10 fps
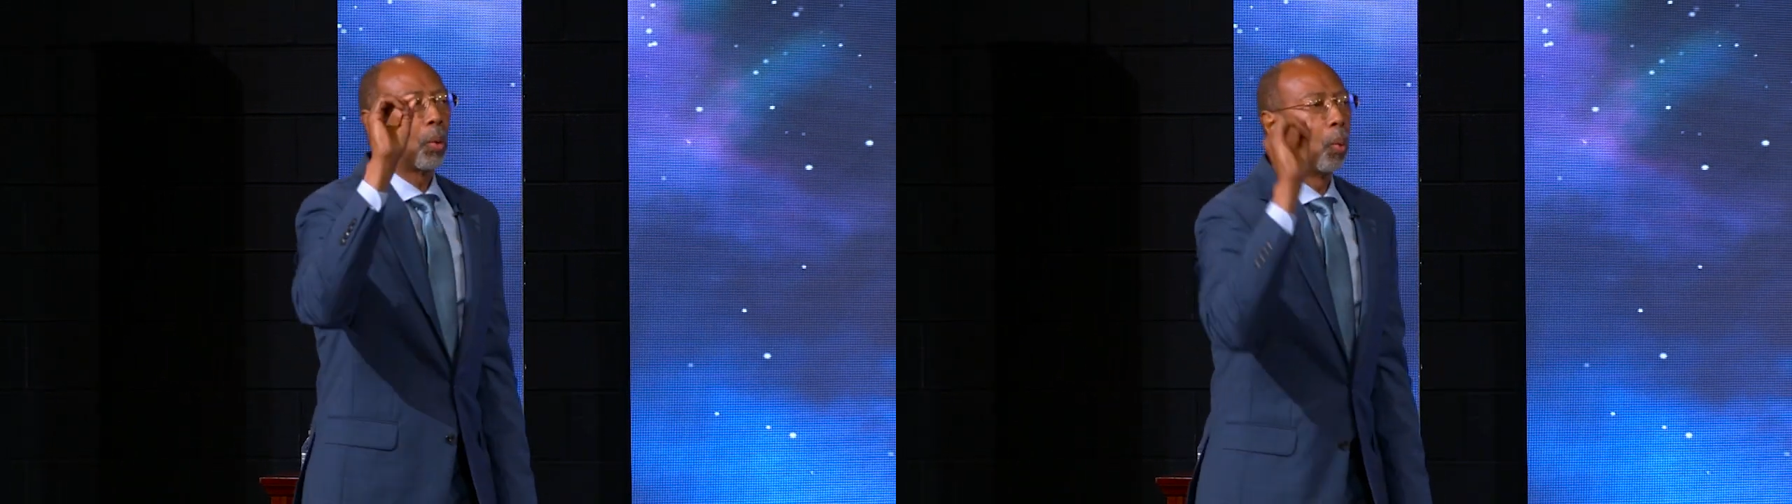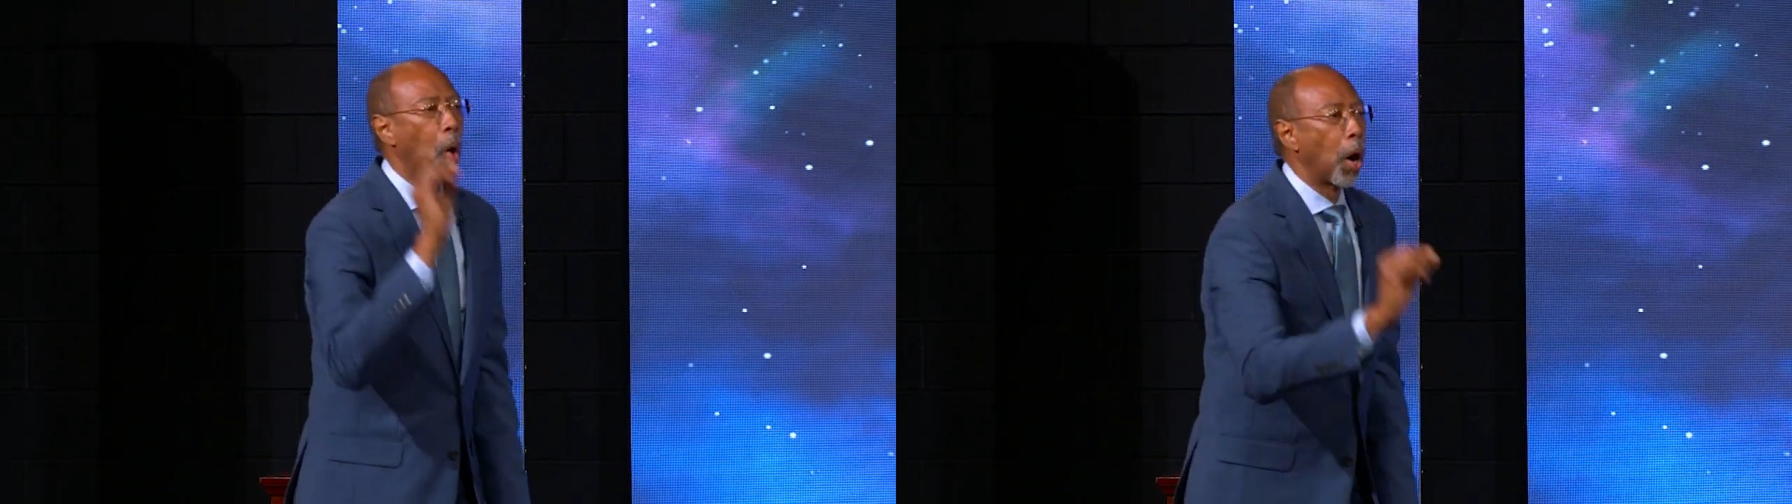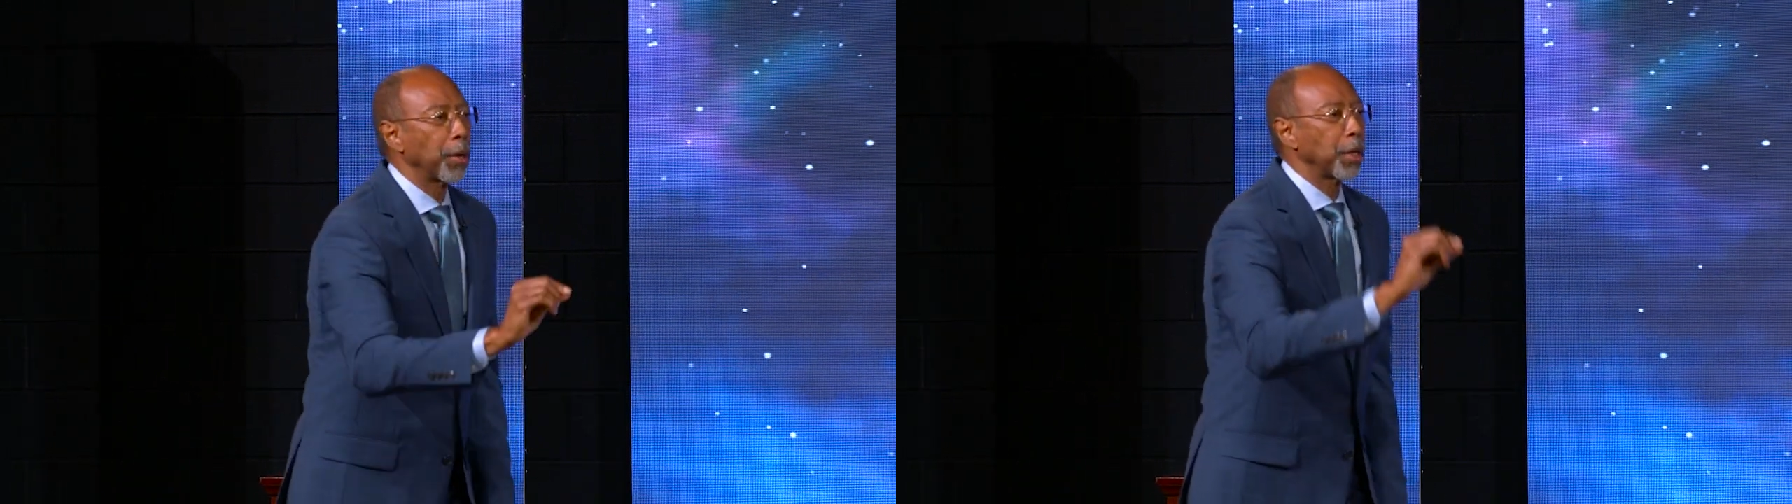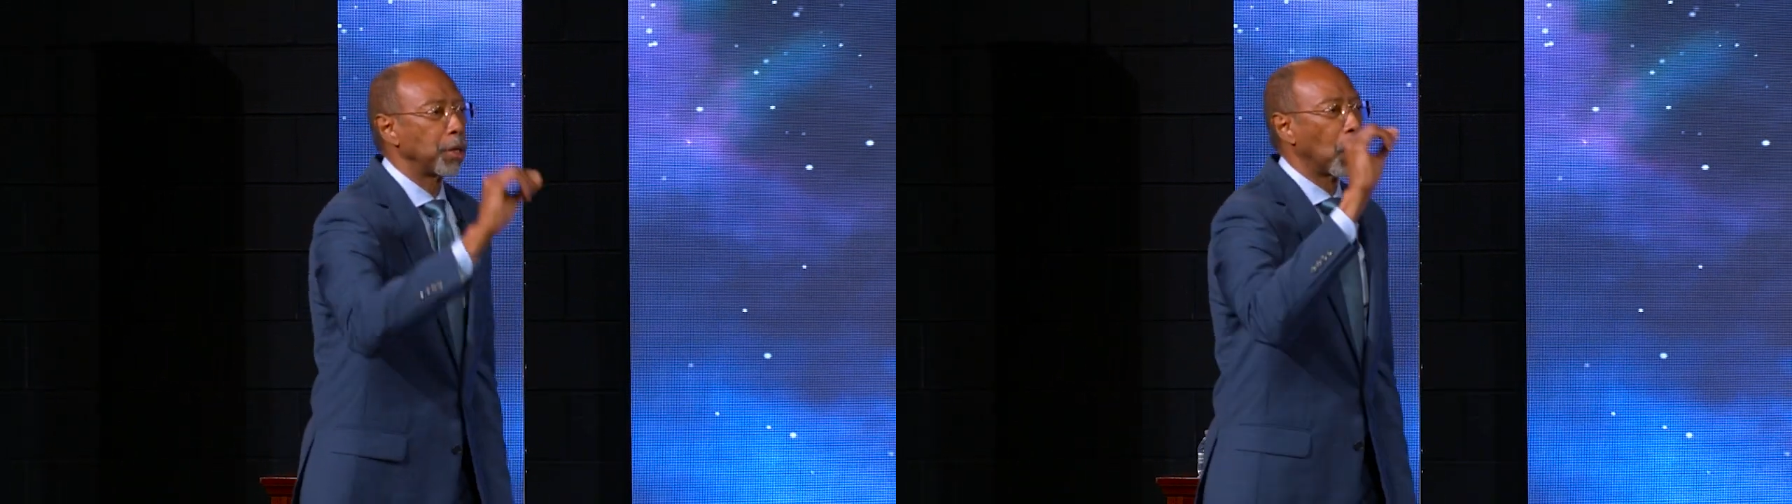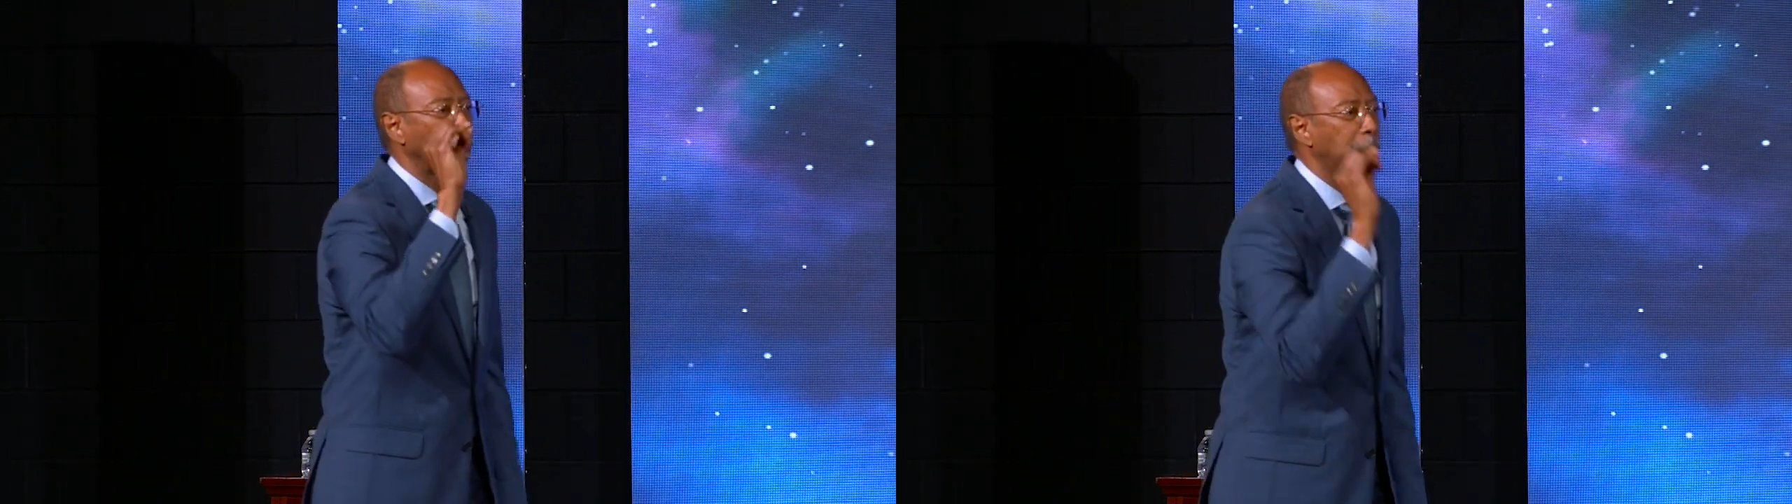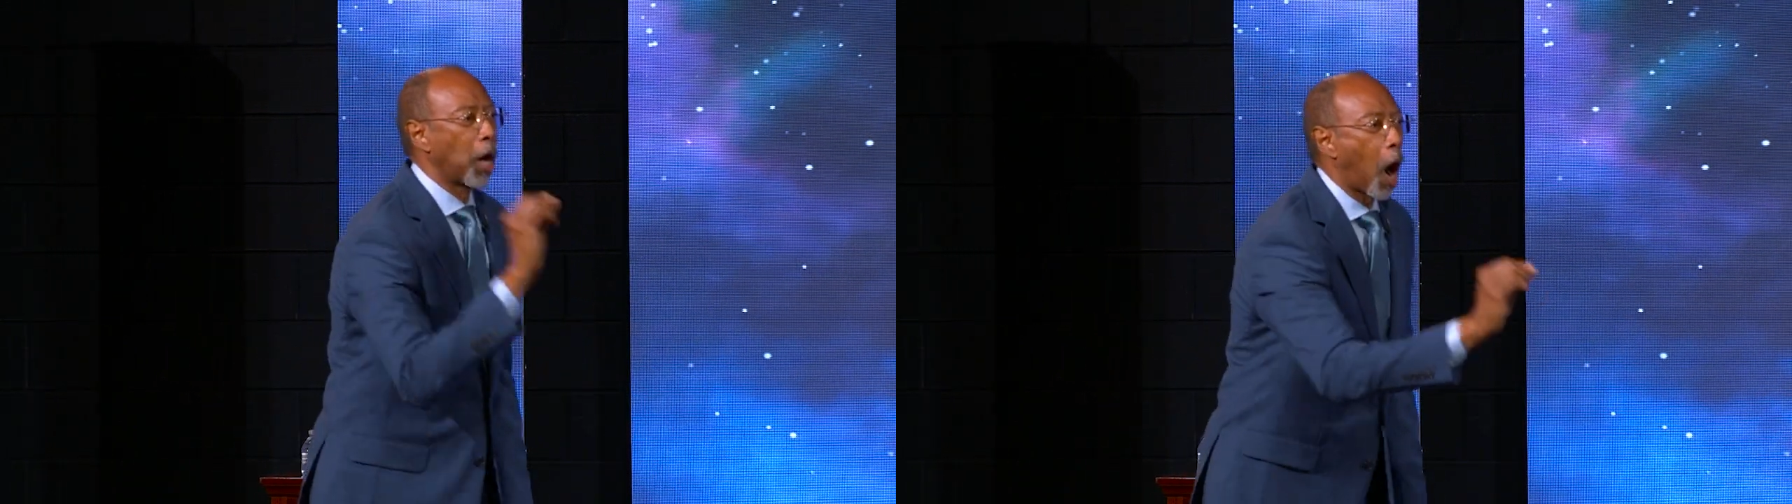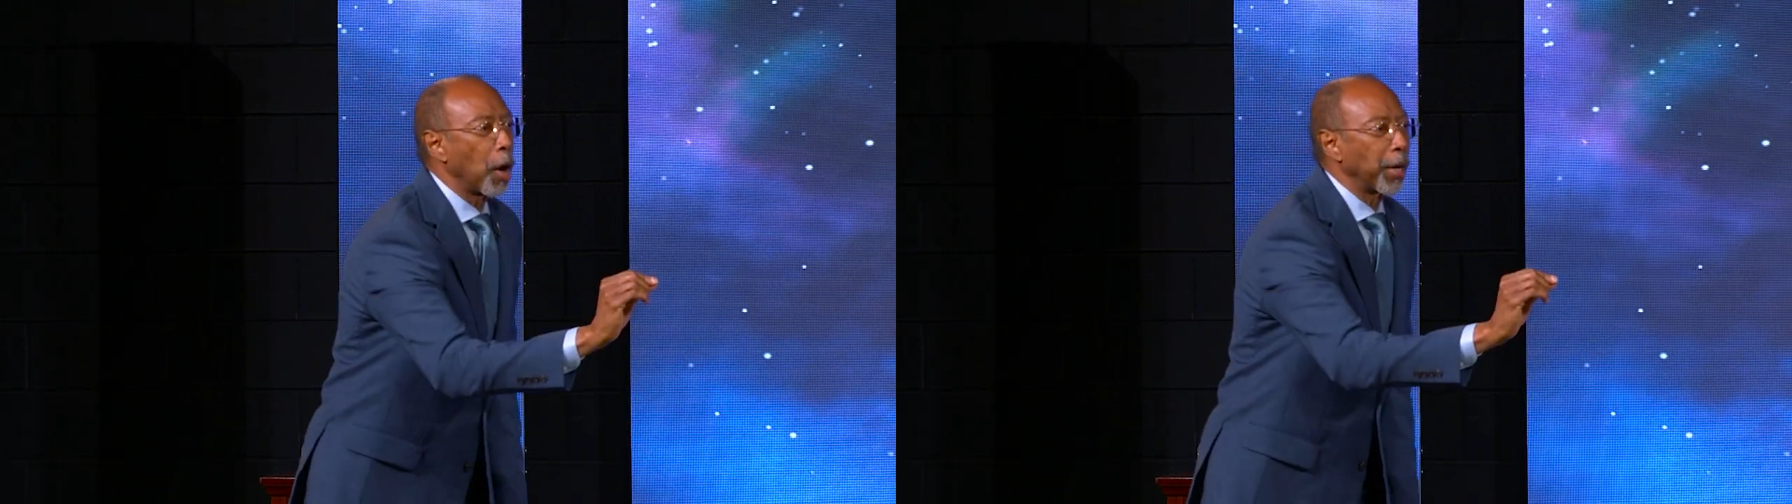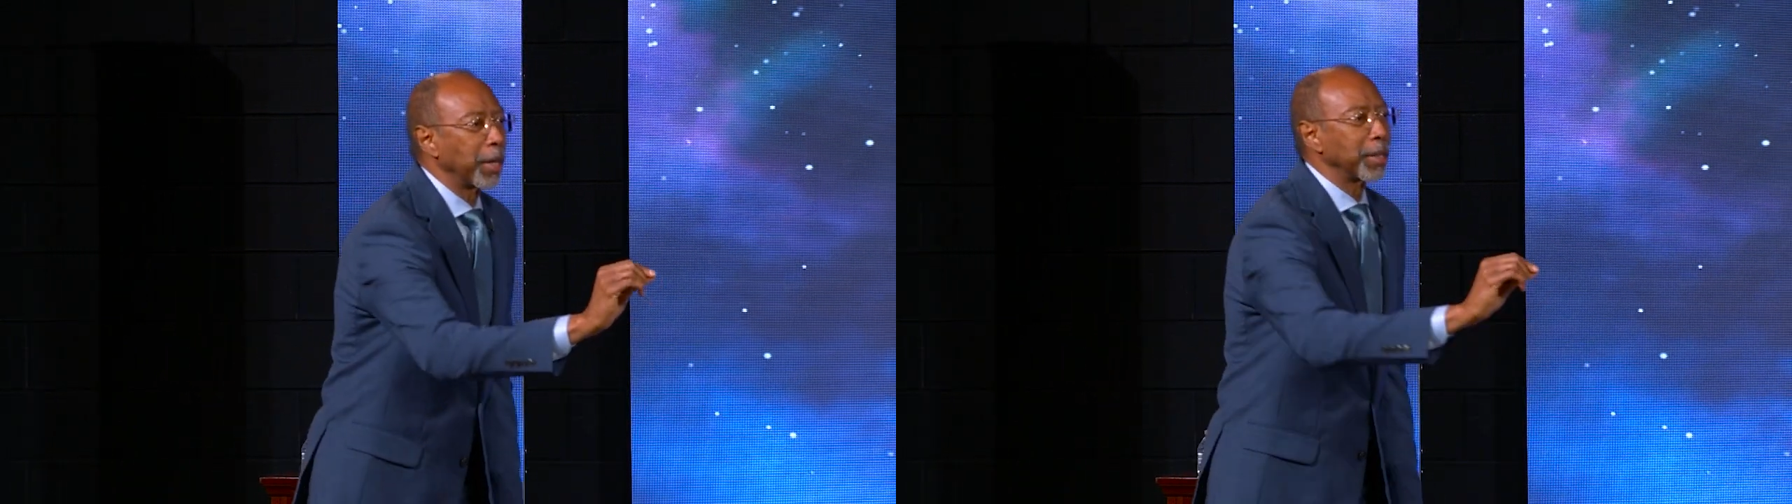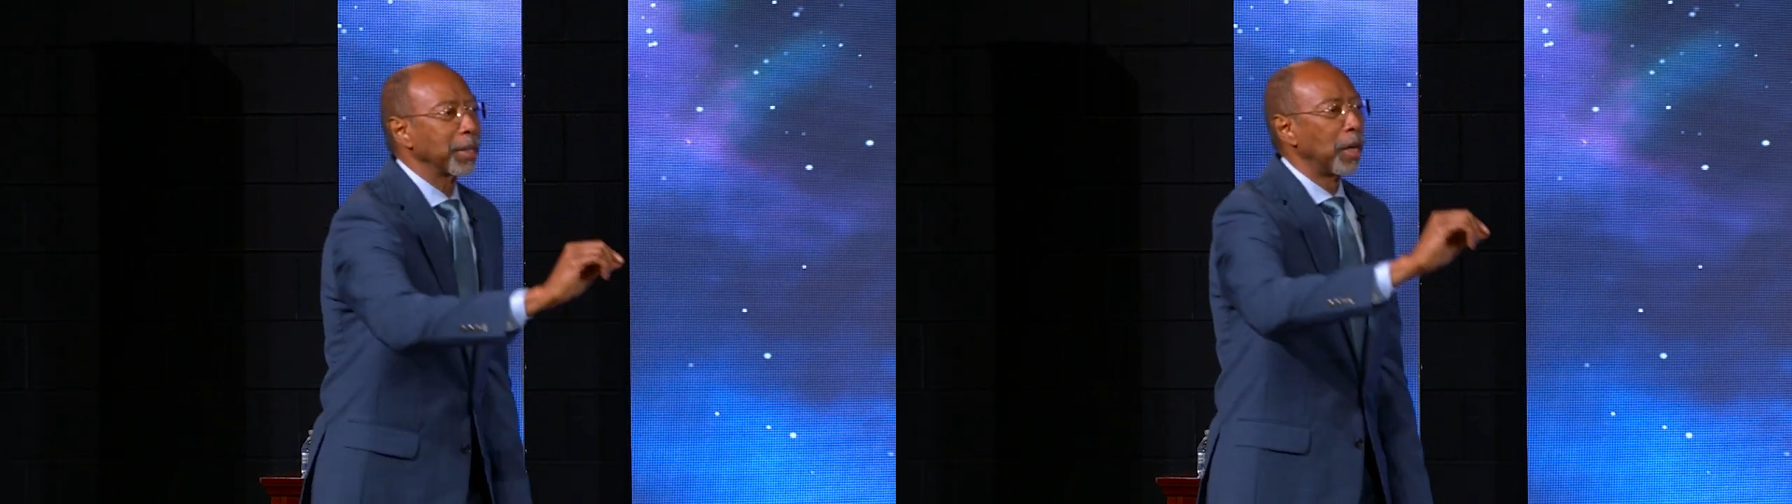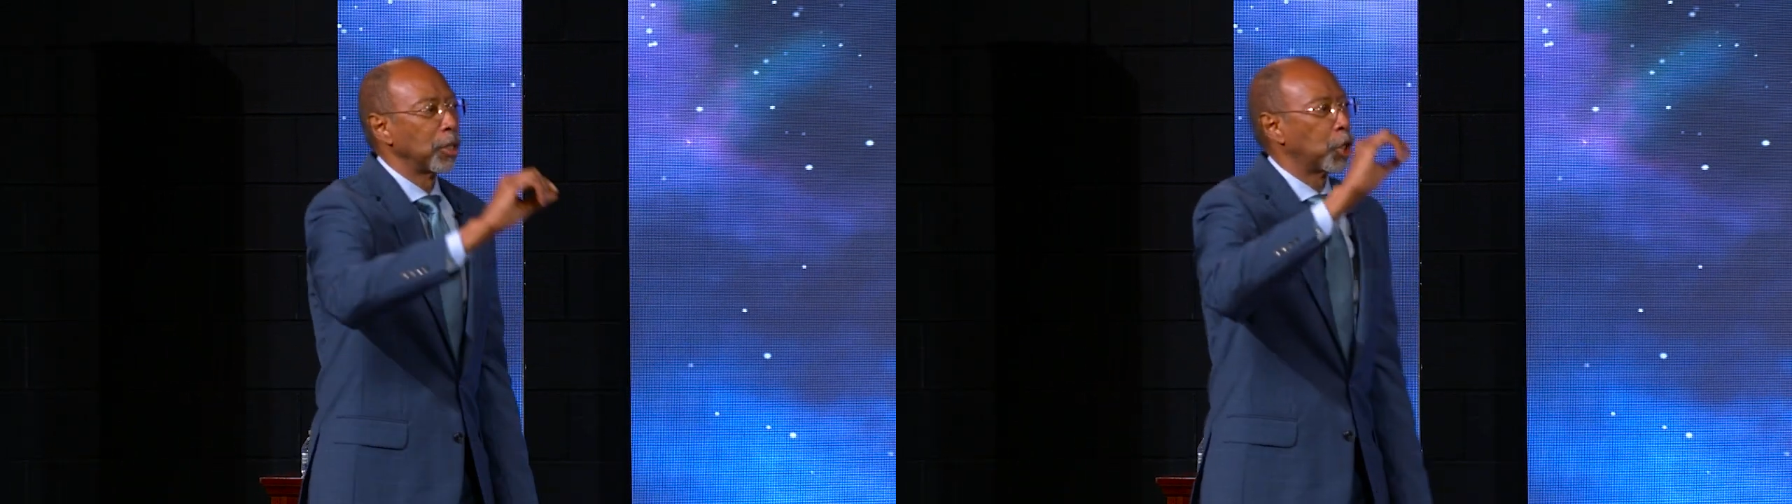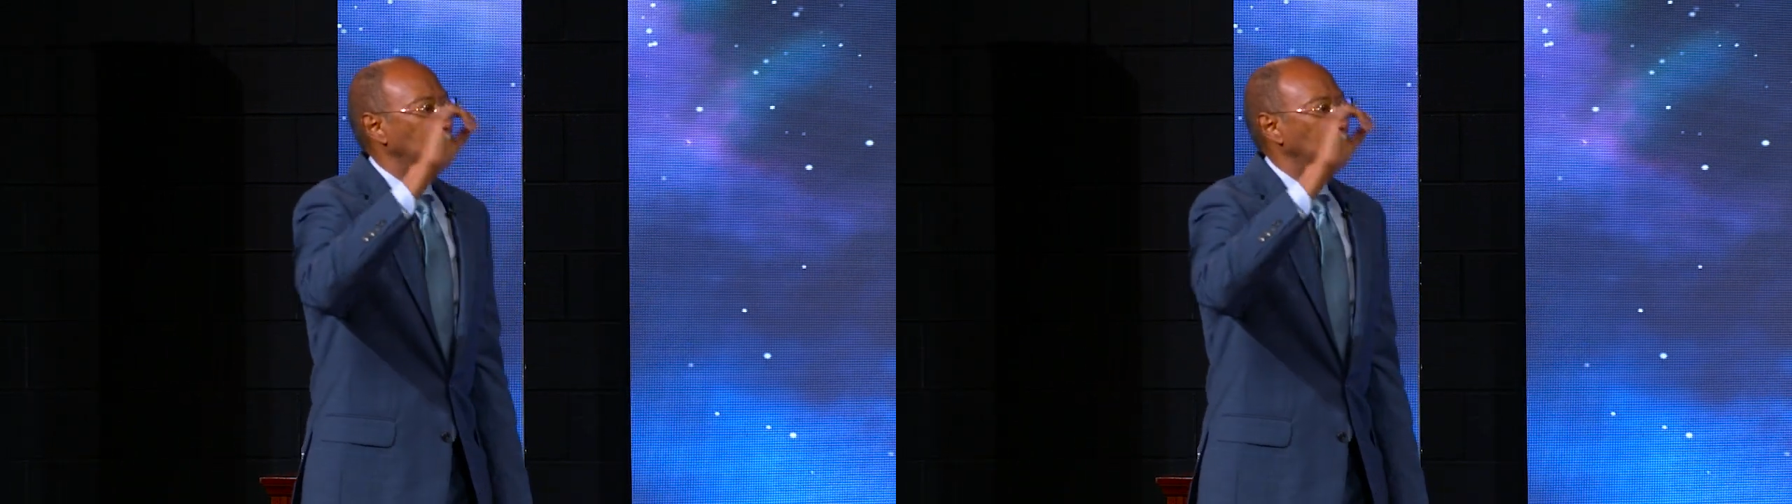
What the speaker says: want your garden to